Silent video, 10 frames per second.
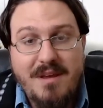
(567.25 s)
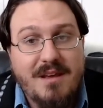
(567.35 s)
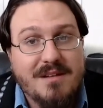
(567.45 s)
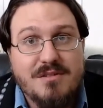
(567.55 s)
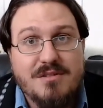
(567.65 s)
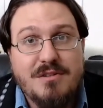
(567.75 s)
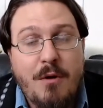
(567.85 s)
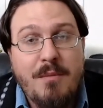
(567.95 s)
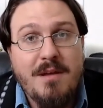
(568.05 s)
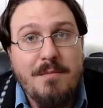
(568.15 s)
because there's
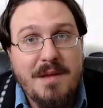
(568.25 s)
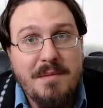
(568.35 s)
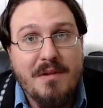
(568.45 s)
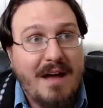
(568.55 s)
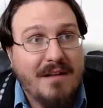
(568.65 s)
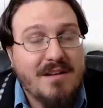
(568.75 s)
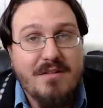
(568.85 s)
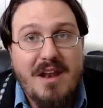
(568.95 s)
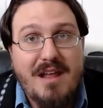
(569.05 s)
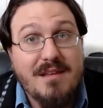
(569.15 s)
so many people out there
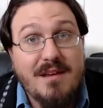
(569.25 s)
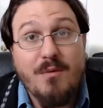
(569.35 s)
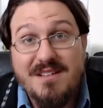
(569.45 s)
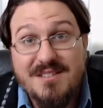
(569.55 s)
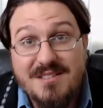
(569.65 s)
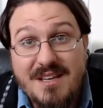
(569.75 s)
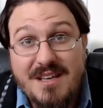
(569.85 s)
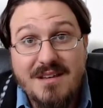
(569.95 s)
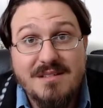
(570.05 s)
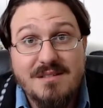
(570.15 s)
that I think when they see
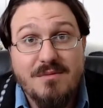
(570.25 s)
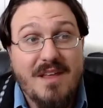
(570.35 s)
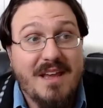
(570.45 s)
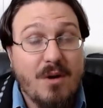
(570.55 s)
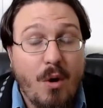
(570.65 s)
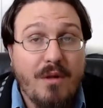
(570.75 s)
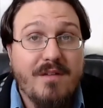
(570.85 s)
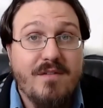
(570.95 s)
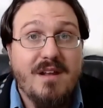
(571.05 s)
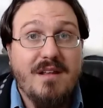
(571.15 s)
this, when they get a hold
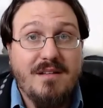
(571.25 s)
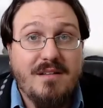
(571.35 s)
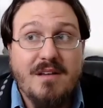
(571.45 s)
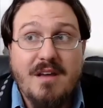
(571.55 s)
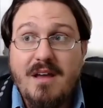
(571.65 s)
of it, it's